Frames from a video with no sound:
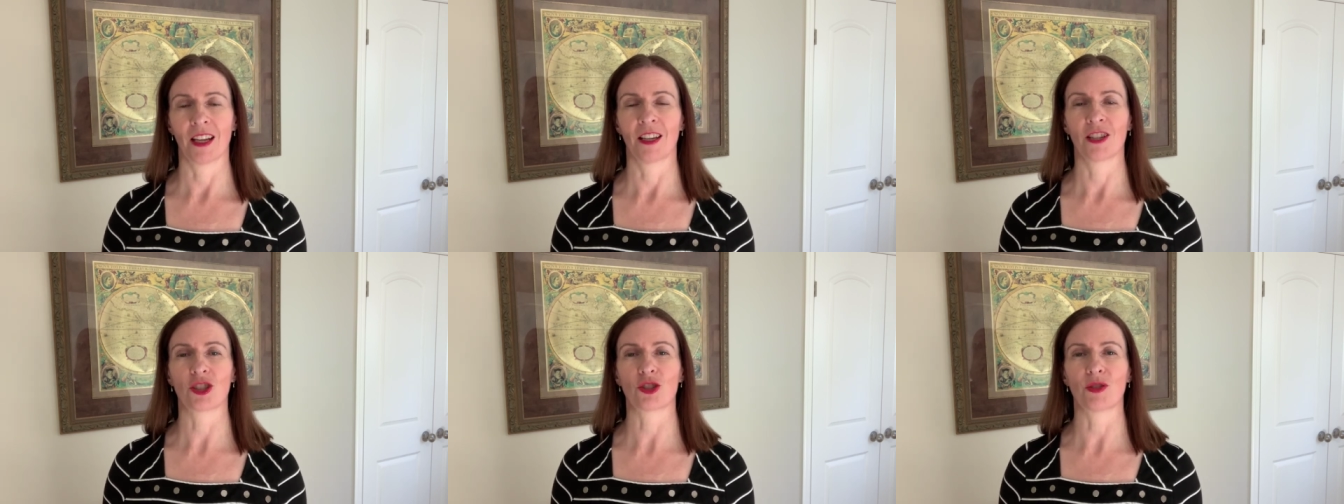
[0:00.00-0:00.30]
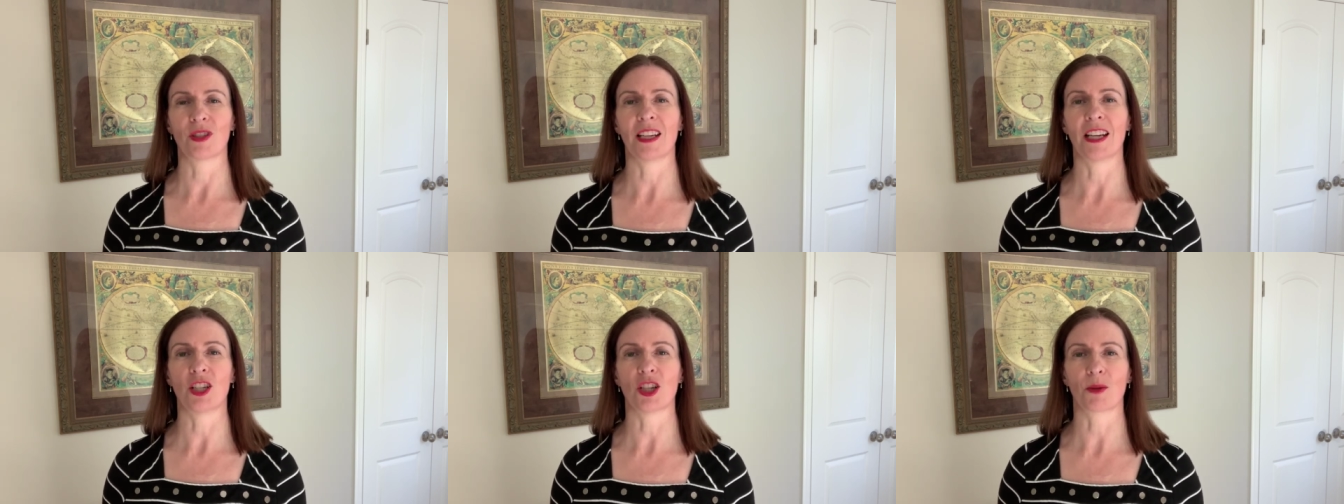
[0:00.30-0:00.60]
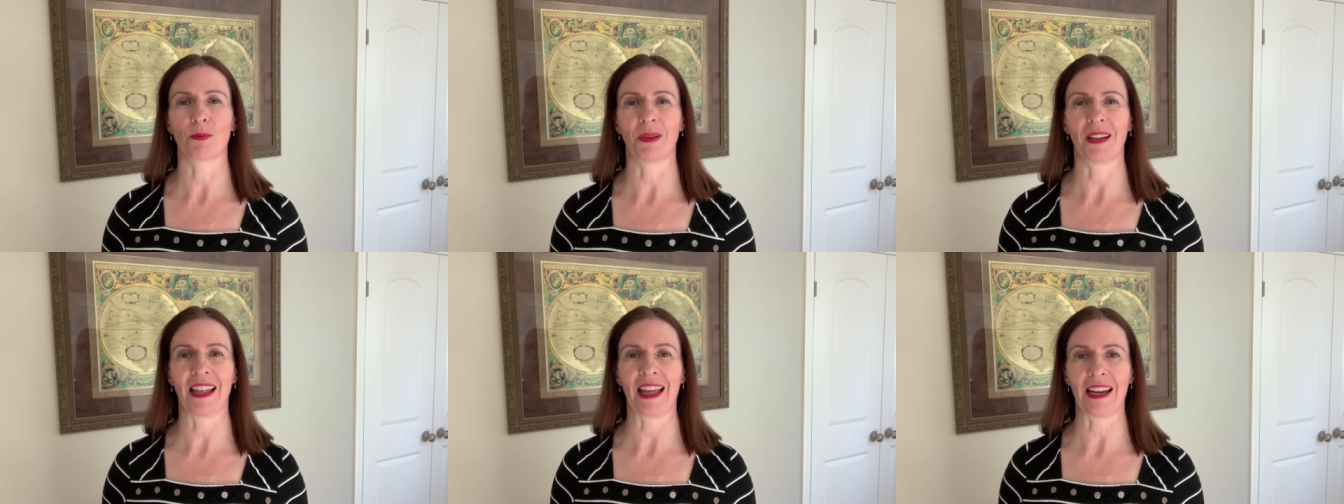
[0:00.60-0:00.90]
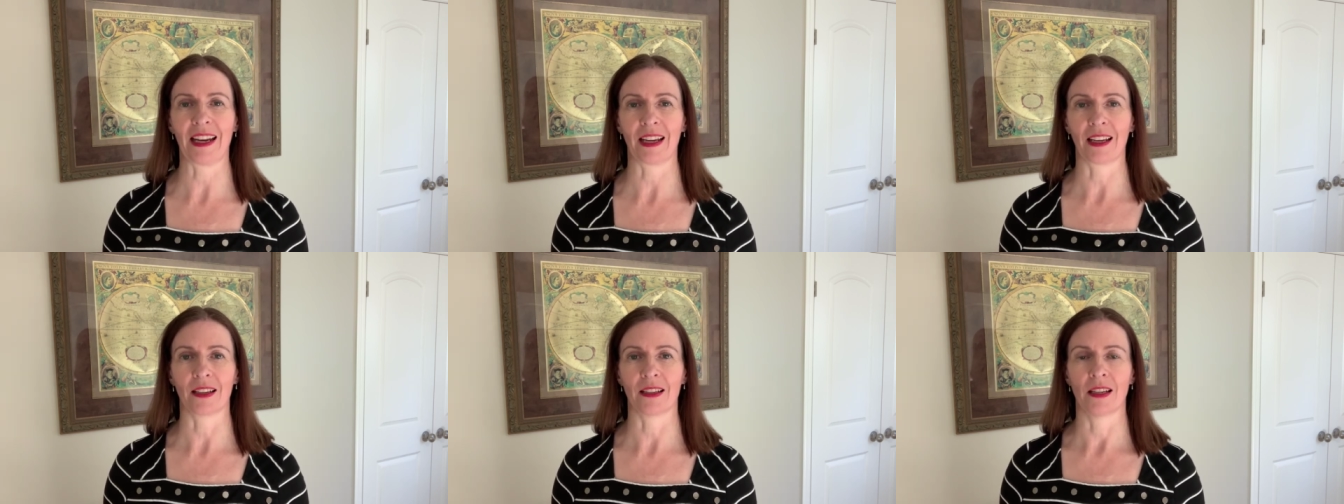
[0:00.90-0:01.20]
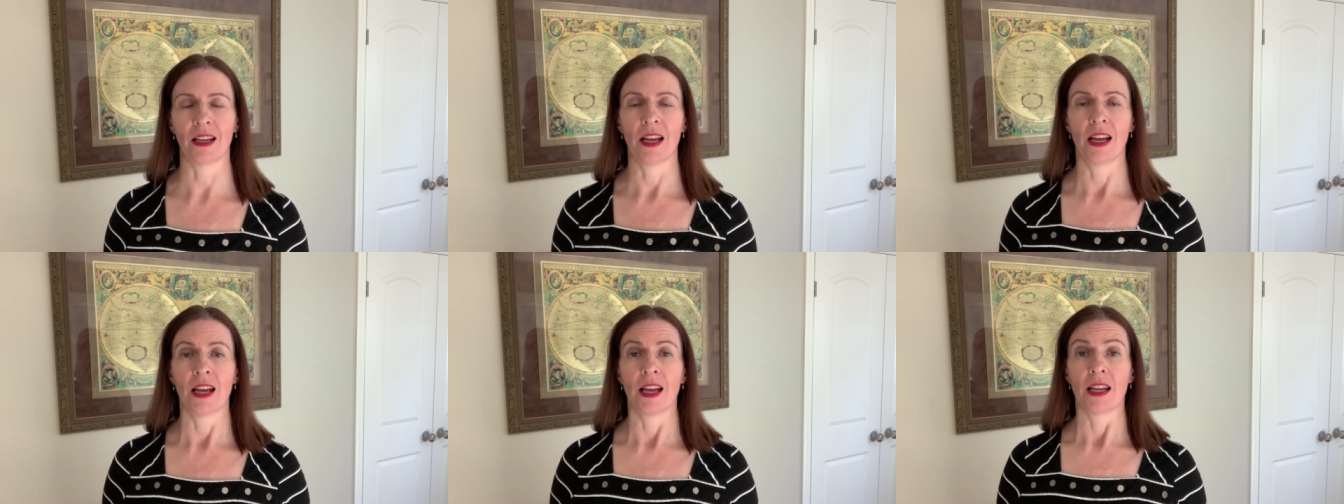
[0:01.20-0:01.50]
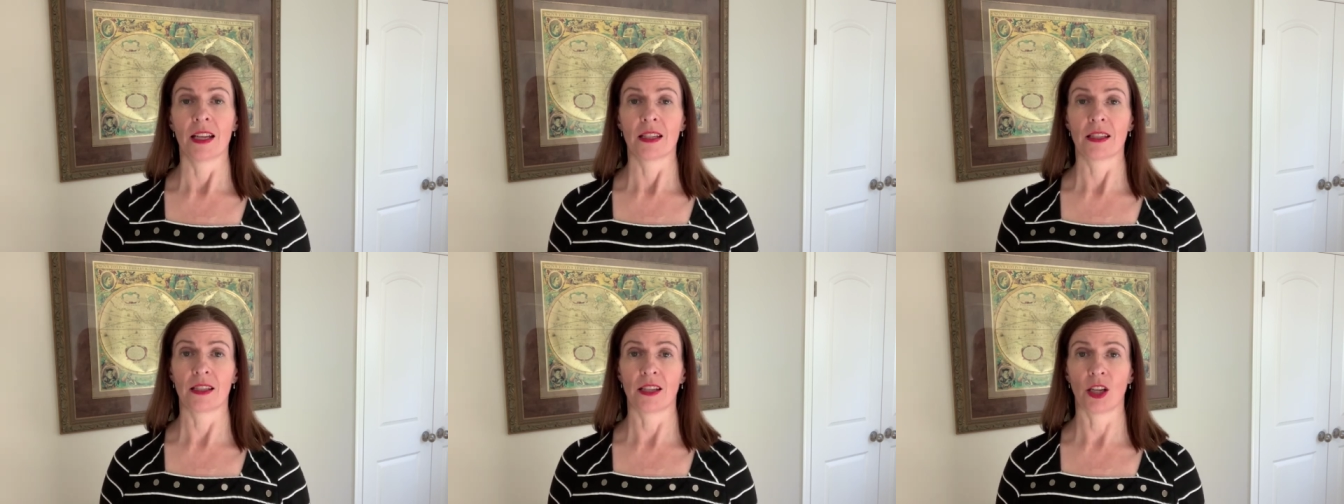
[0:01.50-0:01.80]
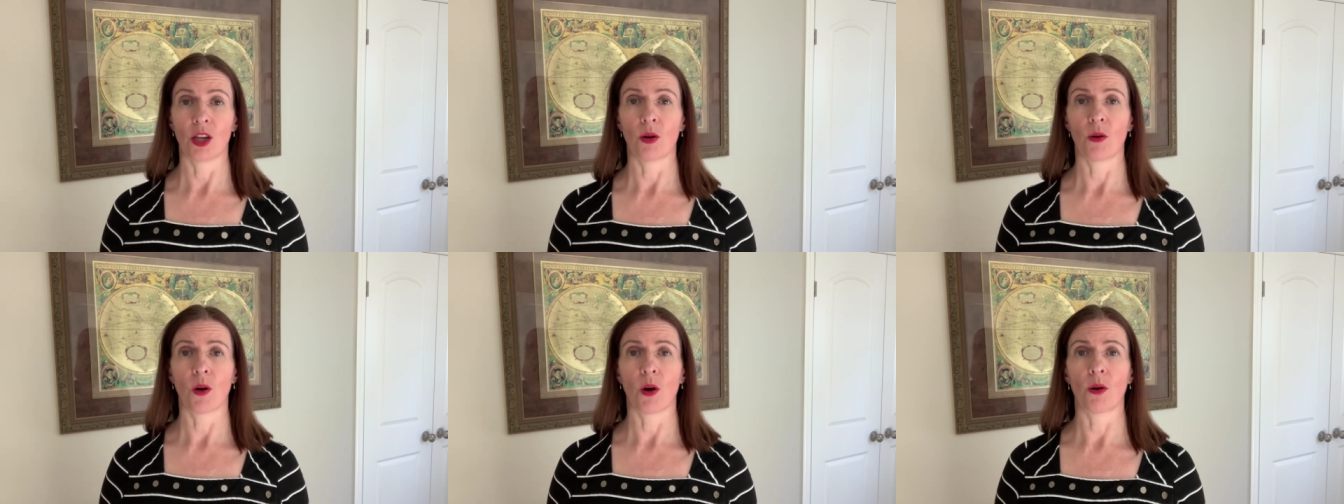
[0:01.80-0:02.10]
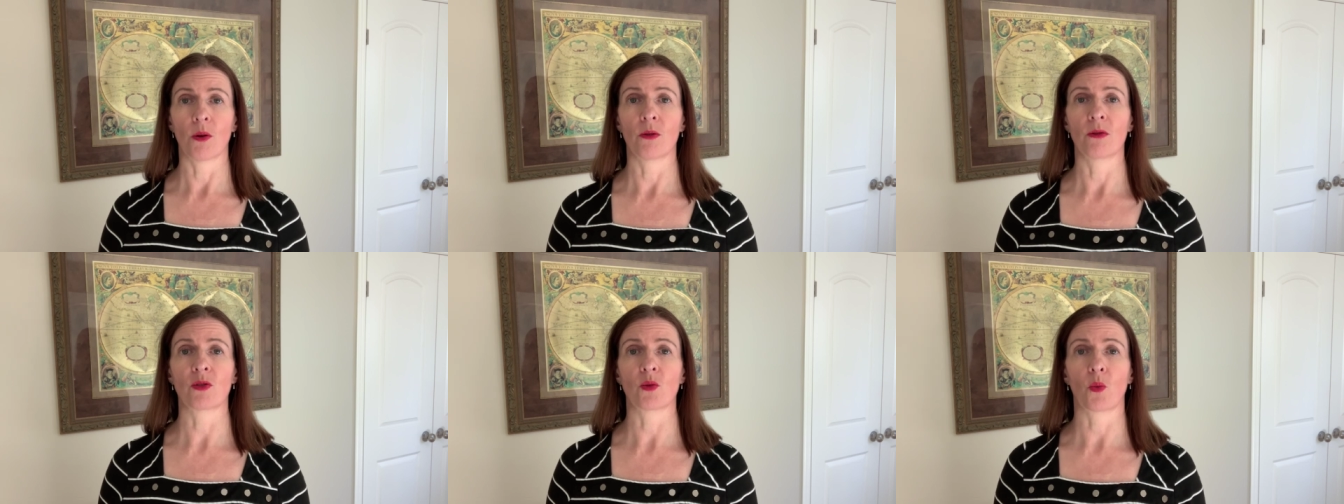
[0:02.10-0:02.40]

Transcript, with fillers: Strategic planning. COOs